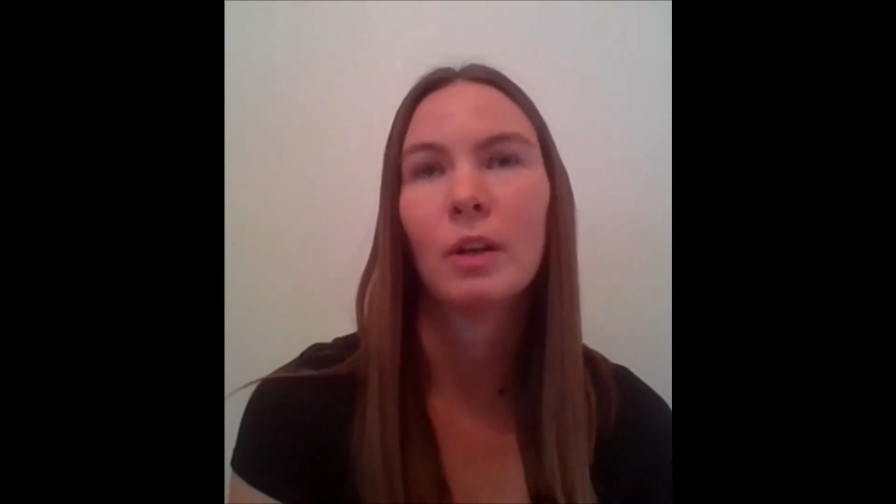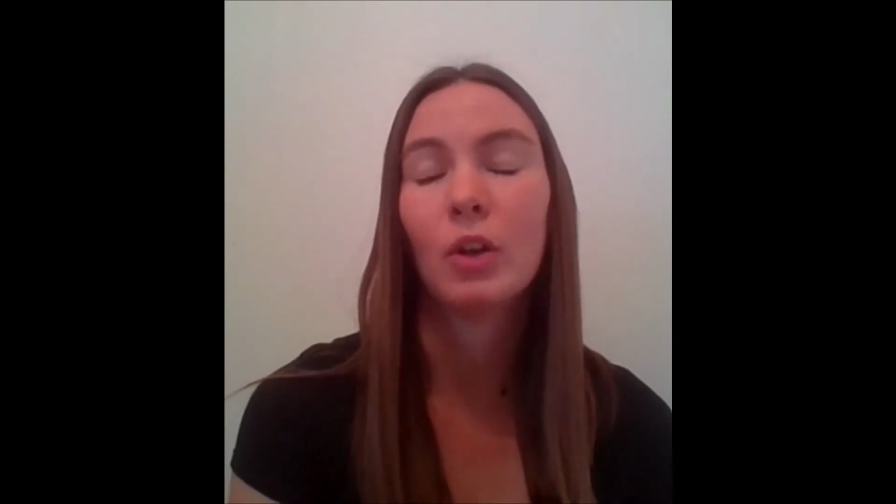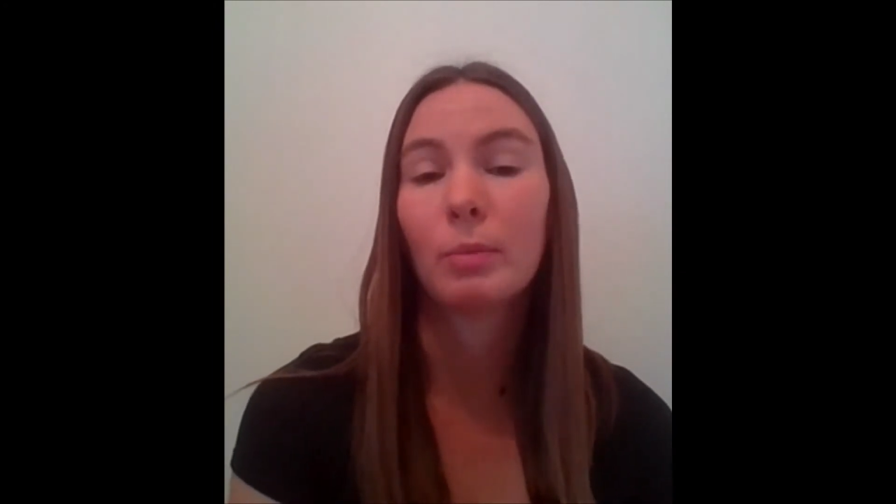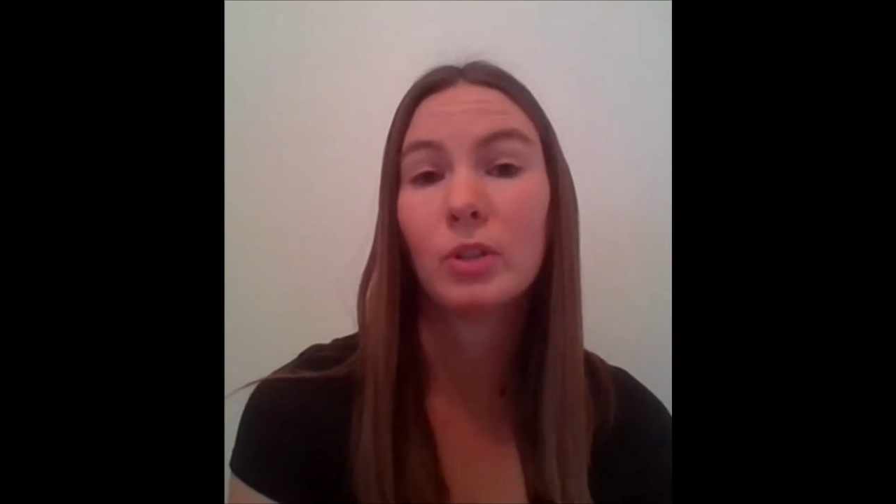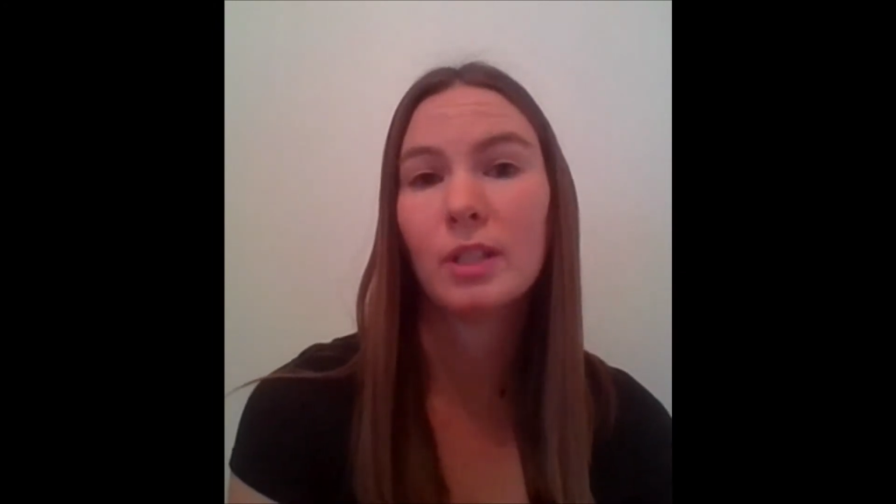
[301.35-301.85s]

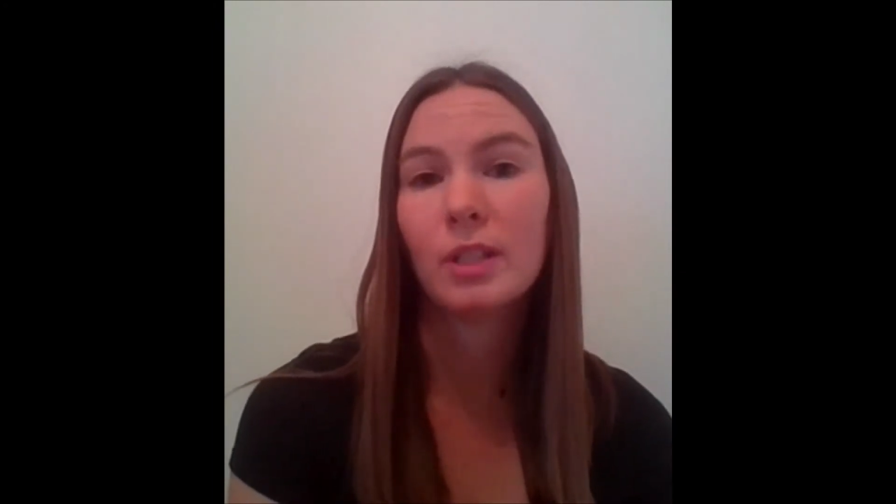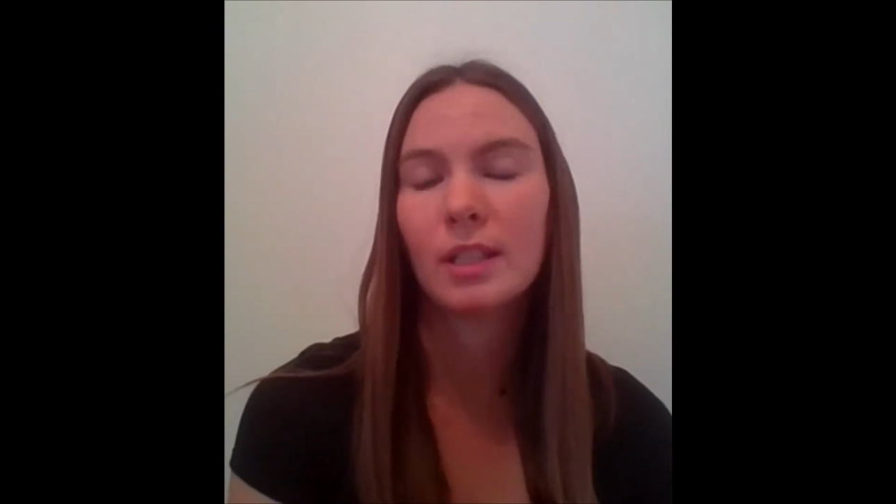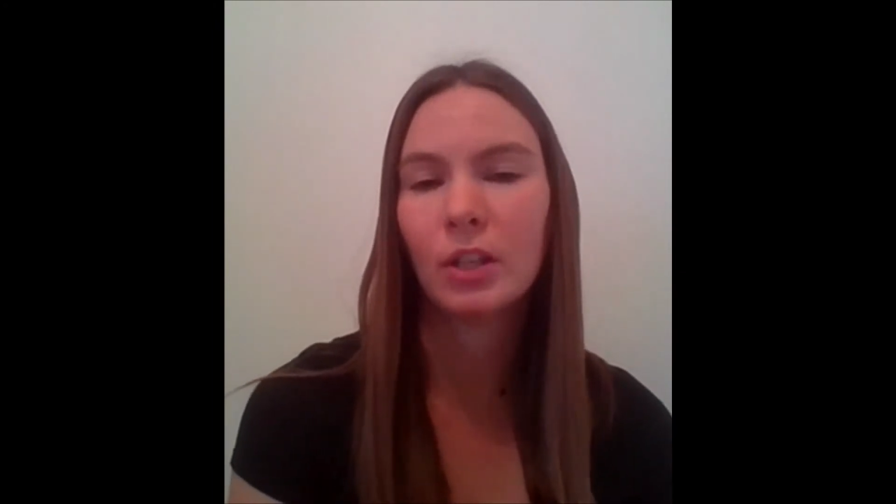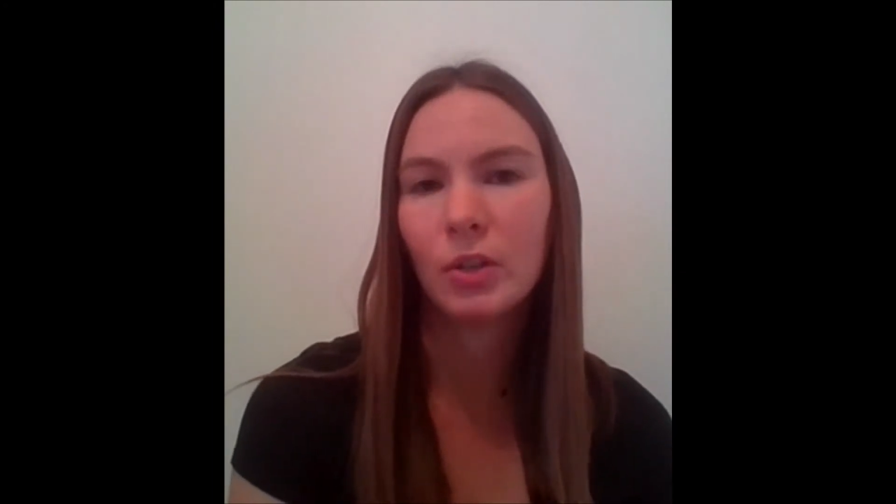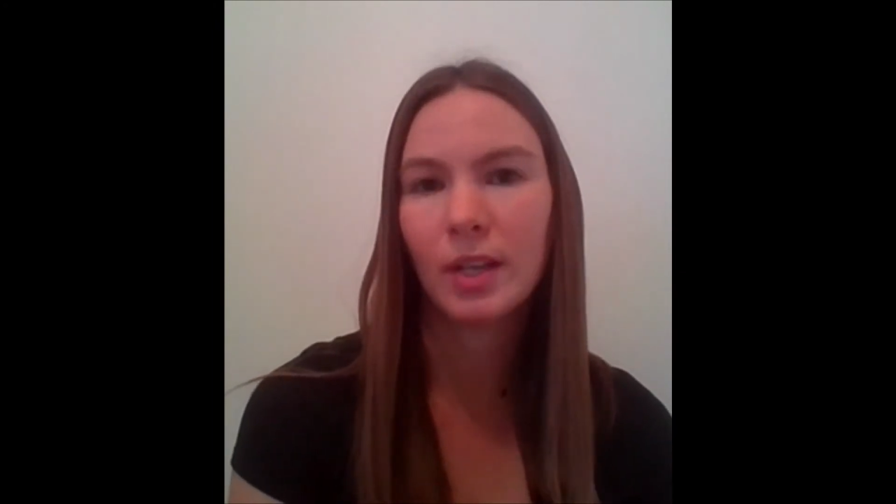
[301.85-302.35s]
the
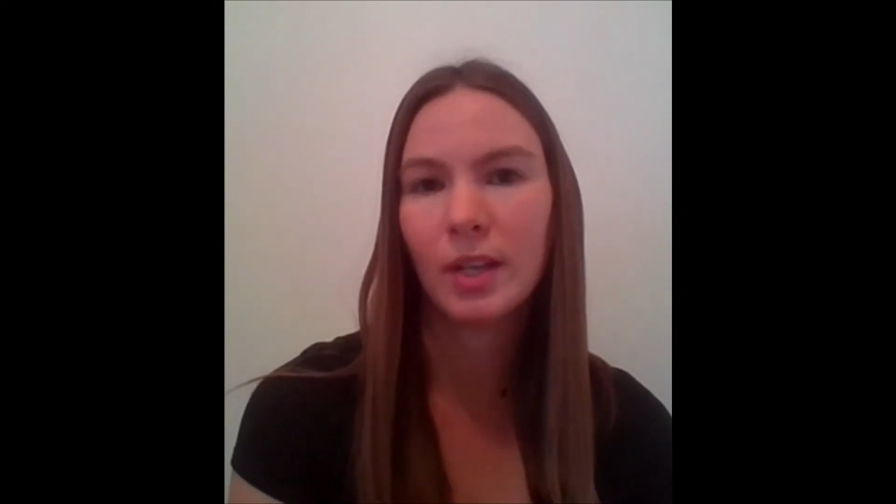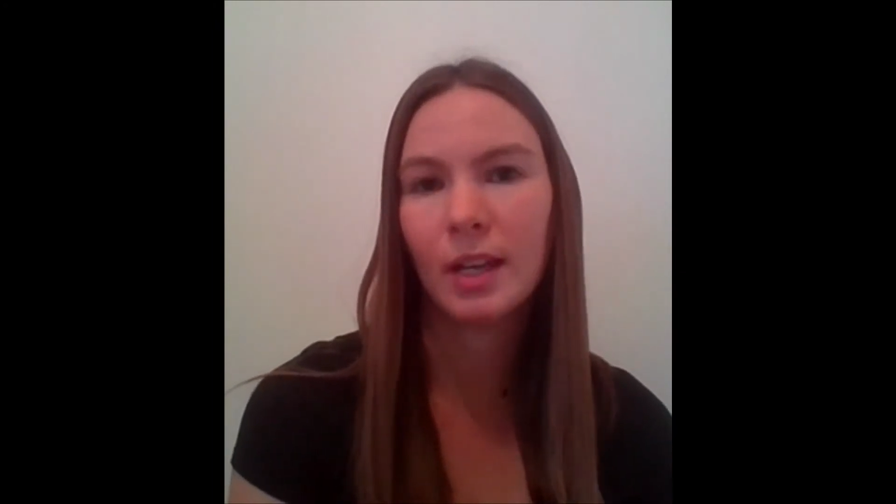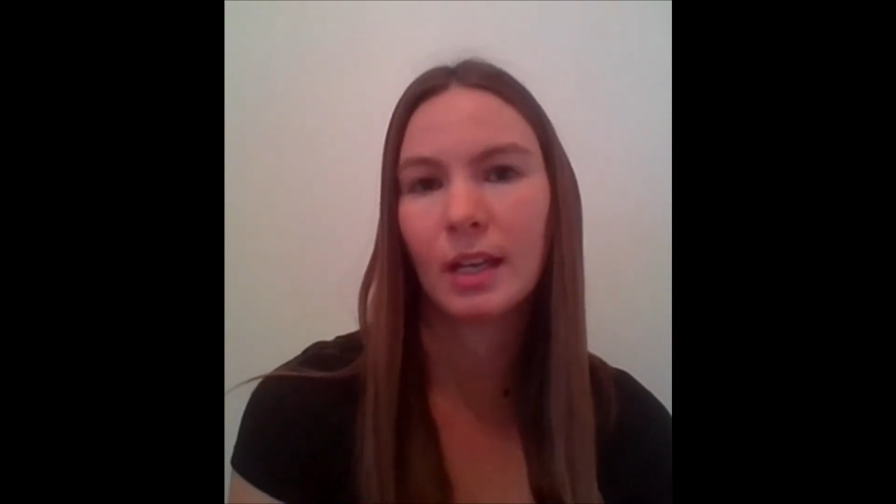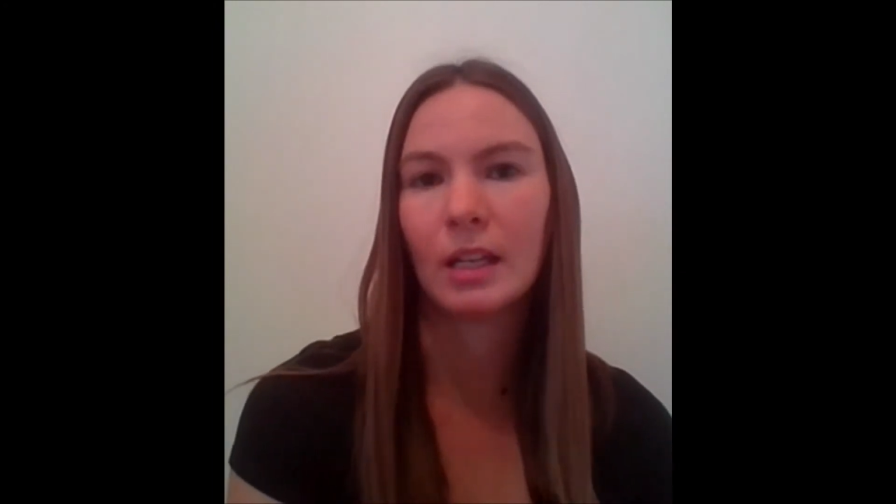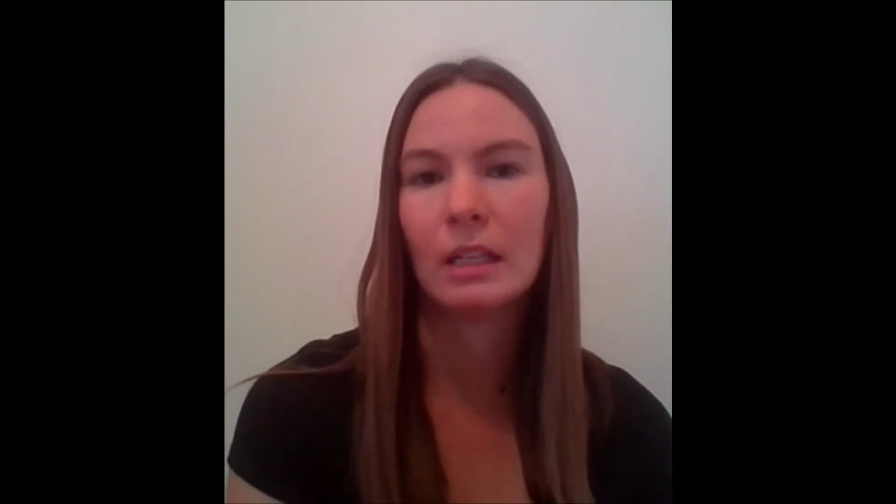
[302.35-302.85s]
opportunities that you take